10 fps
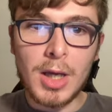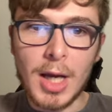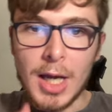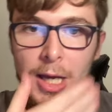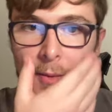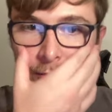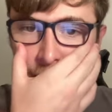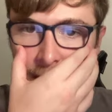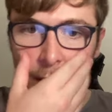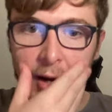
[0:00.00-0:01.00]
So
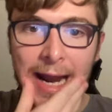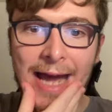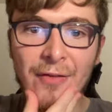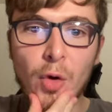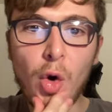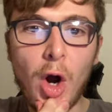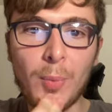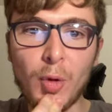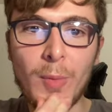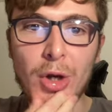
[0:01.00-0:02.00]
yeah, we're kind of caught up
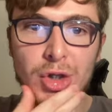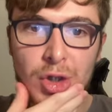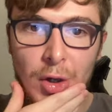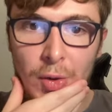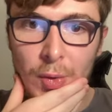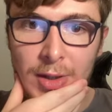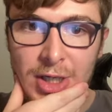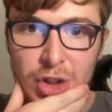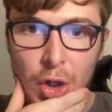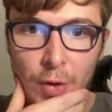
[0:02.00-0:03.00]
almost, so
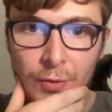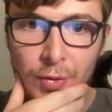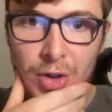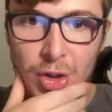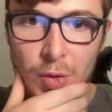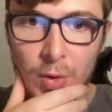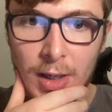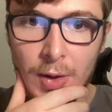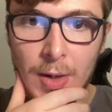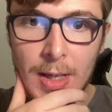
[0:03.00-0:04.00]
let's go through this as
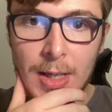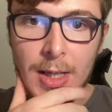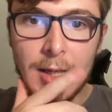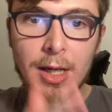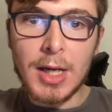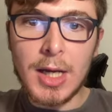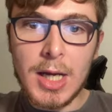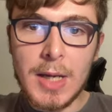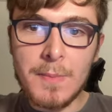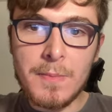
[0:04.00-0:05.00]
well.
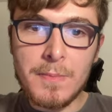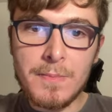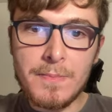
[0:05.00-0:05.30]
For